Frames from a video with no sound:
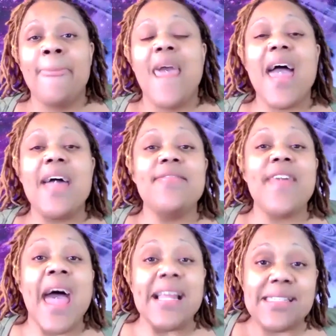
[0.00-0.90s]
and
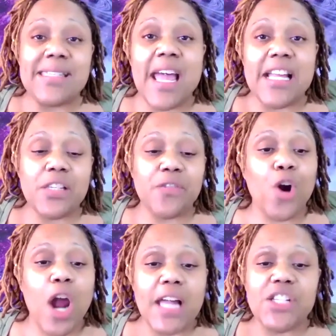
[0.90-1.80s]
that stands
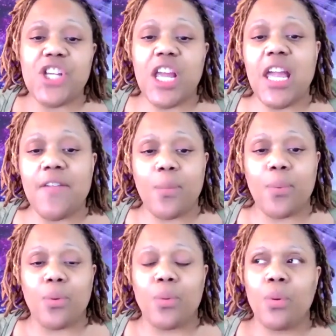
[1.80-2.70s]
for
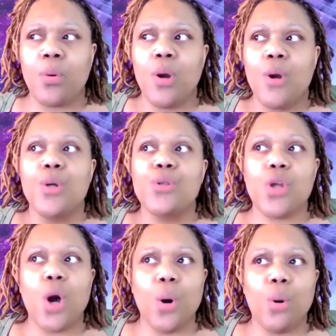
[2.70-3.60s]
achievable.
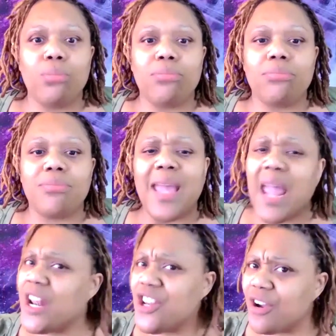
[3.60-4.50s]
So,
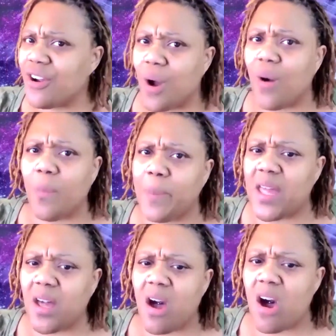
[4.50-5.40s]
can your goal be
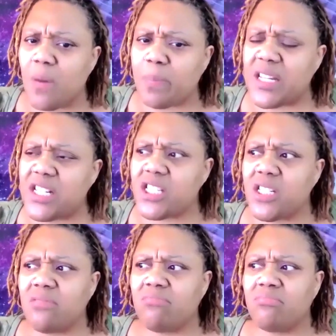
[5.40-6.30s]

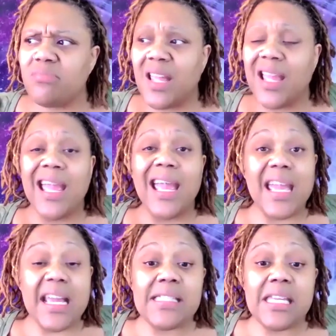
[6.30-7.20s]
accomplished?
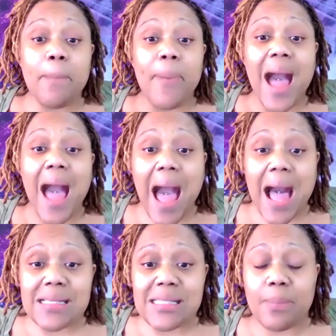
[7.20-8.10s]
Is it
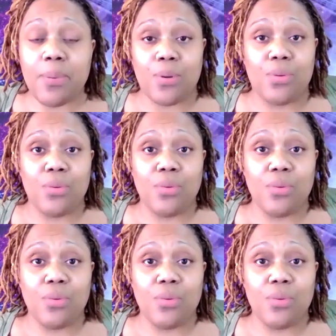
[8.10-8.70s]
possible?